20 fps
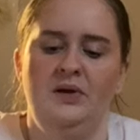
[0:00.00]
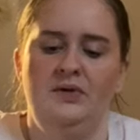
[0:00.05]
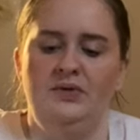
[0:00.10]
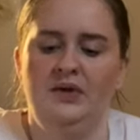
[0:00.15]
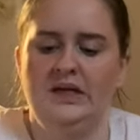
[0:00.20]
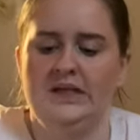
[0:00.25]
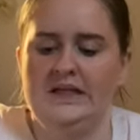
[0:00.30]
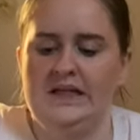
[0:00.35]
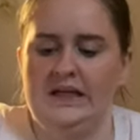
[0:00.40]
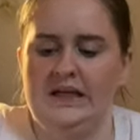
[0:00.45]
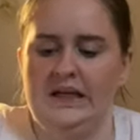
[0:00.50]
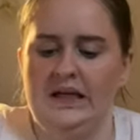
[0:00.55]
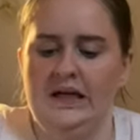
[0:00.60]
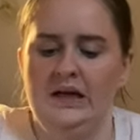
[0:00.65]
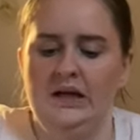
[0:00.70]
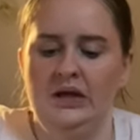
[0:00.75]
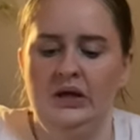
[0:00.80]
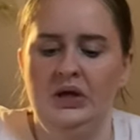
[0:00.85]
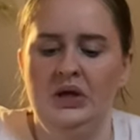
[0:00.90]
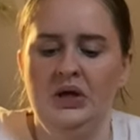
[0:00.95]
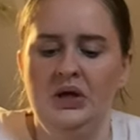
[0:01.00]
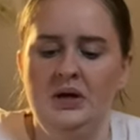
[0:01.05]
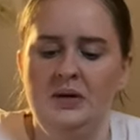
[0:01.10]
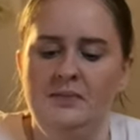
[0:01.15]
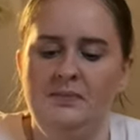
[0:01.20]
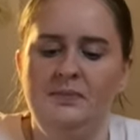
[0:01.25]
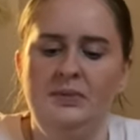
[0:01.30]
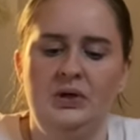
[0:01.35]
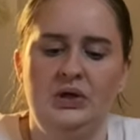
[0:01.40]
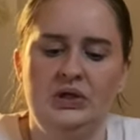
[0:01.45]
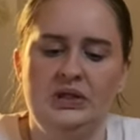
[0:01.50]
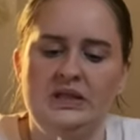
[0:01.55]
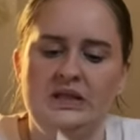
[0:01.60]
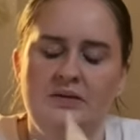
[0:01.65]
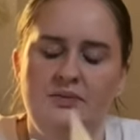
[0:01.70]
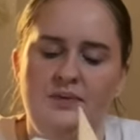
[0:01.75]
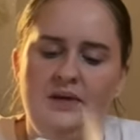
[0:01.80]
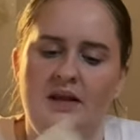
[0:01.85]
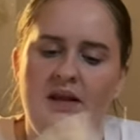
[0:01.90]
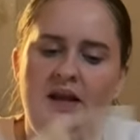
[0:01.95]
are reading like books
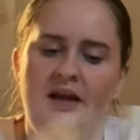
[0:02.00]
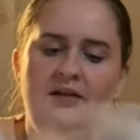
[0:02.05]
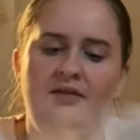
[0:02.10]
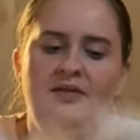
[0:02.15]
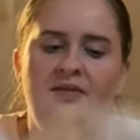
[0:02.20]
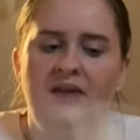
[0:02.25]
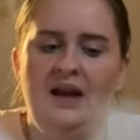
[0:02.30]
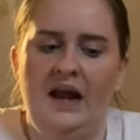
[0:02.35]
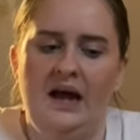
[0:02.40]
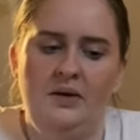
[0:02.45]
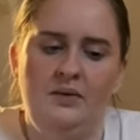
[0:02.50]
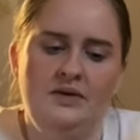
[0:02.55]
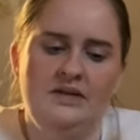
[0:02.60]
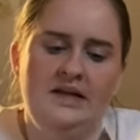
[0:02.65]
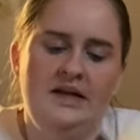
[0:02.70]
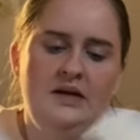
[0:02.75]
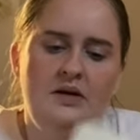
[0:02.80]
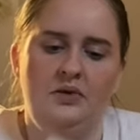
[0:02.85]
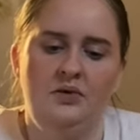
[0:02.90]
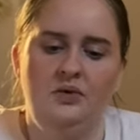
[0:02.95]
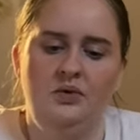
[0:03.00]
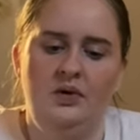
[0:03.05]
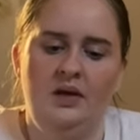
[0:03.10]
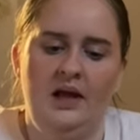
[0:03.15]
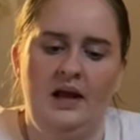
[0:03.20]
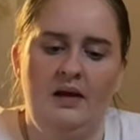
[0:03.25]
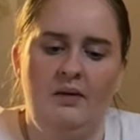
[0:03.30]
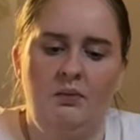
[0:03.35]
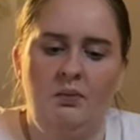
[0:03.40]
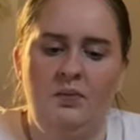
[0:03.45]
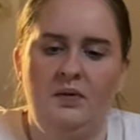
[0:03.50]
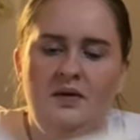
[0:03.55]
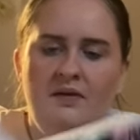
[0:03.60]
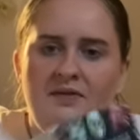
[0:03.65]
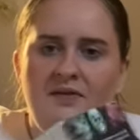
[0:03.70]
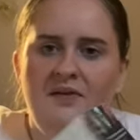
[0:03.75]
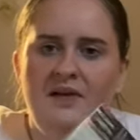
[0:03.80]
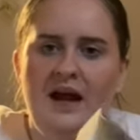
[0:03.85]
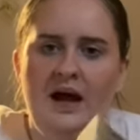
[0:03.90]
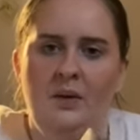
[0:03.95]
with like flowers in, or like with
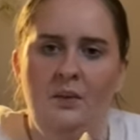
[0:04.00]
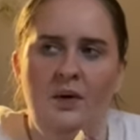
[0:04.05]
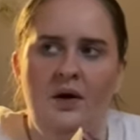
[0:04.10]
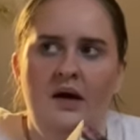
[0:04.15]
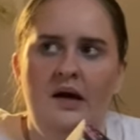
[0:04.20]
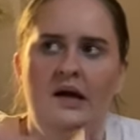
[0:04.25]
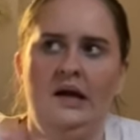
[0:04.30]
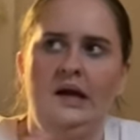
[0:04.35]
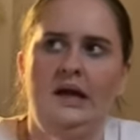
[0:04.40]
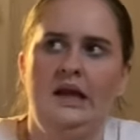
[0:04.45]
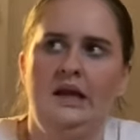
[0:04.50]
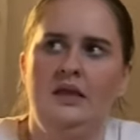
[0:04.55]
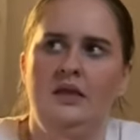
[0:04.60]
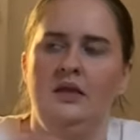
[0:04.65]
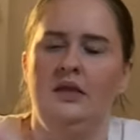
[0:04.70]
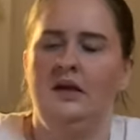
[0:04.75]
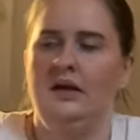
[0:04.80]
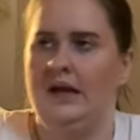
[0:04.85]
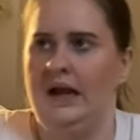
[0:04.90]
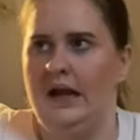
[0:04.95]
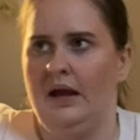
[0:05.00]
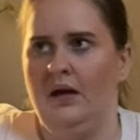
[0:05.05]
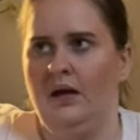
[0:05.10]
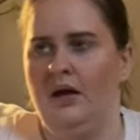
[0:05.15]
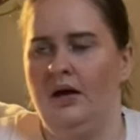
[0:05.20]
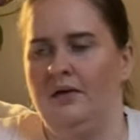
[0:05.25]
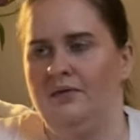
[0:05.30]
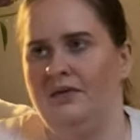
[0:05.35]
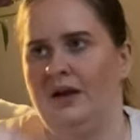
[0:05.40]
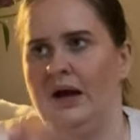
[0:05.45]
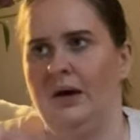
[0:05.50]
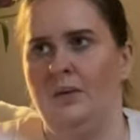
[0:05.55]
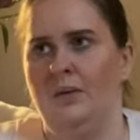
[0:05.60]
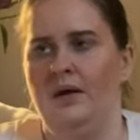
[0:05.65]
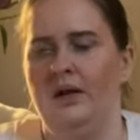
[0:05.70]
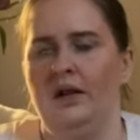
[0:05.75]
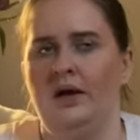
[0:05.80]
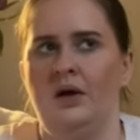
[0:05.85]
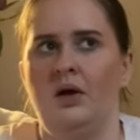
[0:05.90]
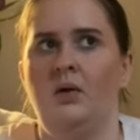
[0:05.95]
flower in the name, a
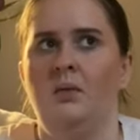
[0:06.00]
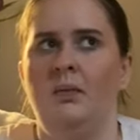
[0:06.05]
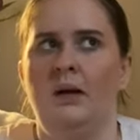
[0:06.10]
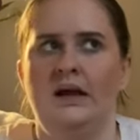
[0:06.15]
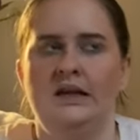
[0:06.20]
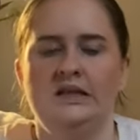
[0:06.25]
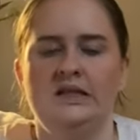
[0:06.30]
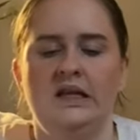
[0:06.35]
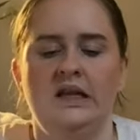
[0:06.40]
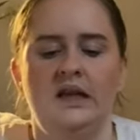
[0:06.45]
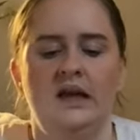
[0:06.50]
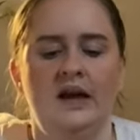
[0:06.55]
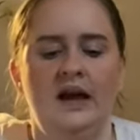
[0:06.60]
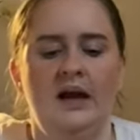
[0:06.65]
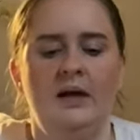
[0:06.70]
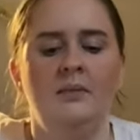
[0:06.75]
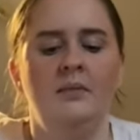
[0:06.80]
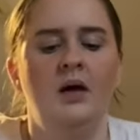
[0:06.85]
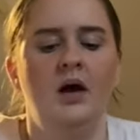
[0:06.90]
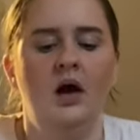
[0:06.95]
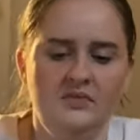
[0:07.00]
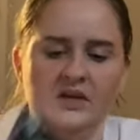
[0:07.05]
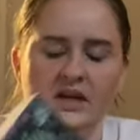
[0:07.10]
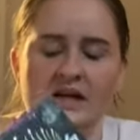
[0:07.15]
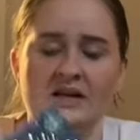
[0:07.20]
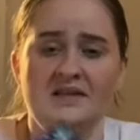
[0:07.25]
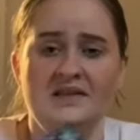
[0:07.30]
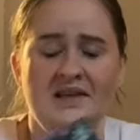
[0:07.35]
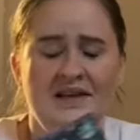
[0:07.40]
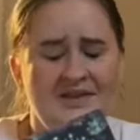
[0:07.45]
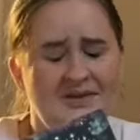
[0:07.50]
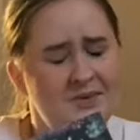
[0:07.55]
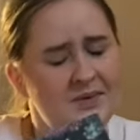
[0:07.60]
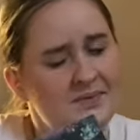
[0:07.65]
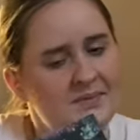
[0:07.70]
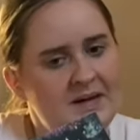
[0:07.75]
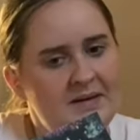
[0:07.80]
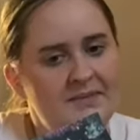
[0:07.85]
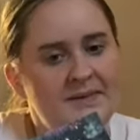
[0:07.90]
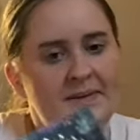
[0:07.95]
flower like or plant in the name. So that's
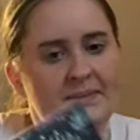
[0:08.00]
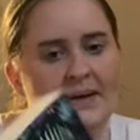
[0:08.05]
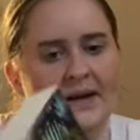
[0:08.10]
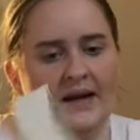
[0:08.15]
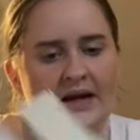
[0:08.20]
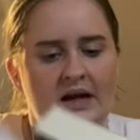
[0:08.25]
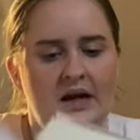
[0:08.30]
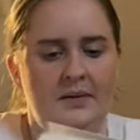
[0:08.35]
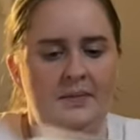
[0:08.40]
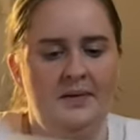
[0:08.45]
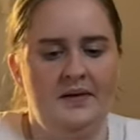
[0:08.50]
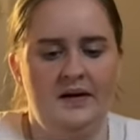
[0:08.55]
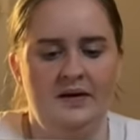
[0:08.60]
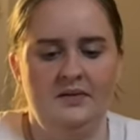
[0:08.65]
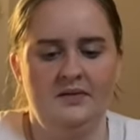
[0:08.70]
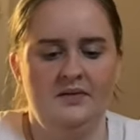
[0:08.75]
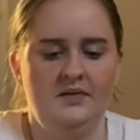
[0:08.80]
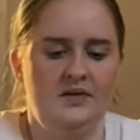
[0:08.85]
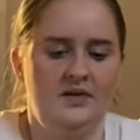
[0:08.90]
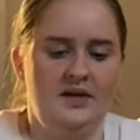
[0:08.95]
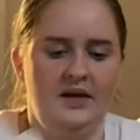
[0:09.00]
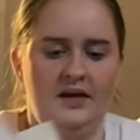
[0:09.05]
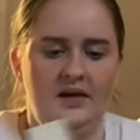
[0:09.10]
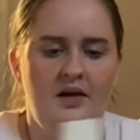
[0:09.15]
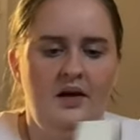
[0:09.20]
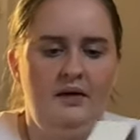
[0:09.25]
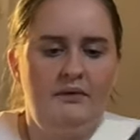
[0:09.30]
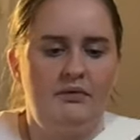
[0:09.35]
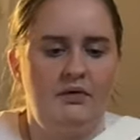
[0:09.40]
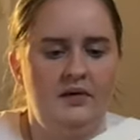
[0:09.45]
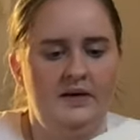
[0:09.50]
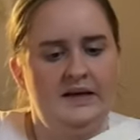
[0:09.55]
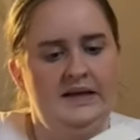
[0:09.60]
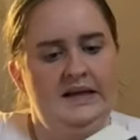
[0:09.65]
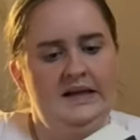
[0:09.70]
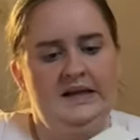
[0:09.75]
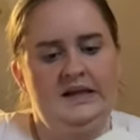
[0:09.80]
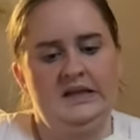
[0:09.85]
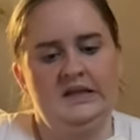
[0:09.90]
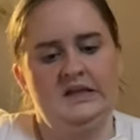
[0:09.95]
what made me pick it up, and then I really
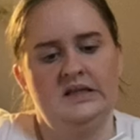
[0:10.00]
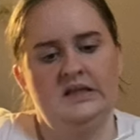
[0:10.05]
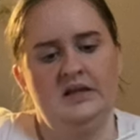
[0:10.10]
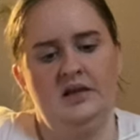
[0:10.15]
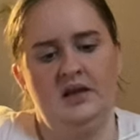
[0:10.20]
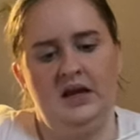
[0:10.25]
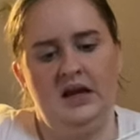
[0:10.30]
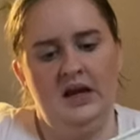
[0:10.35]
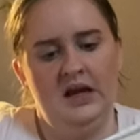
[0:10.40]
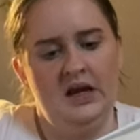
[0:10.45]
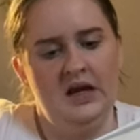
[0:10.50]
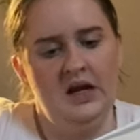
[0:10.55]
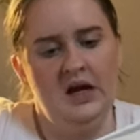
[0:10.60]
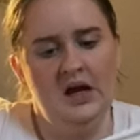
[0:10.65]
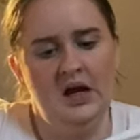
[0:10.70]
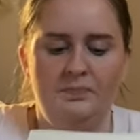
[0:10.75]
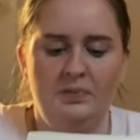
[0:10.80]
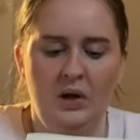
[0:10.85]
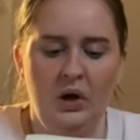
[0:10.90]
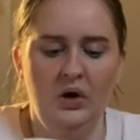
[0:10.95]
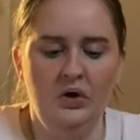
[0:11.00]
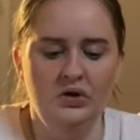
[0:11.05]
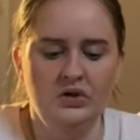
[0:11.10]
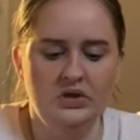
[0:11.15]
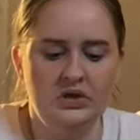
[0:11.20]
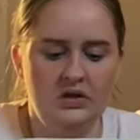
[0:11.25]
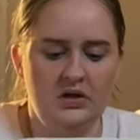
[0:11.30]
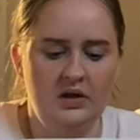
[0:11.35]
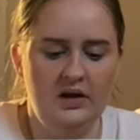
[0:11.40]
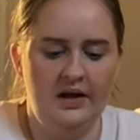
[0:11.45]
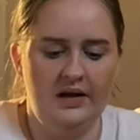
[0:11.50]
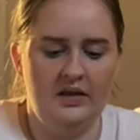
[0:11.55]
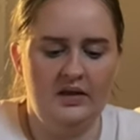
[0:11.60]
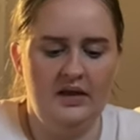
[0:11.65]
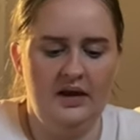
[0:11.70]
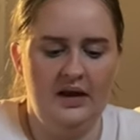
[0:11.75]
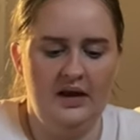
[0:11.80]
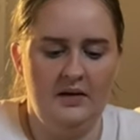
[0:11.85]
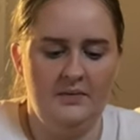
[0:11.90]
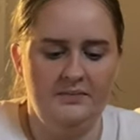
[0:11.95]
liked the plot, like
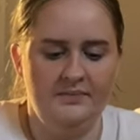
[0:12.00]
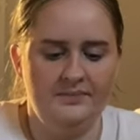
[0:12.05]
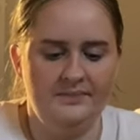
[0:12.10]
the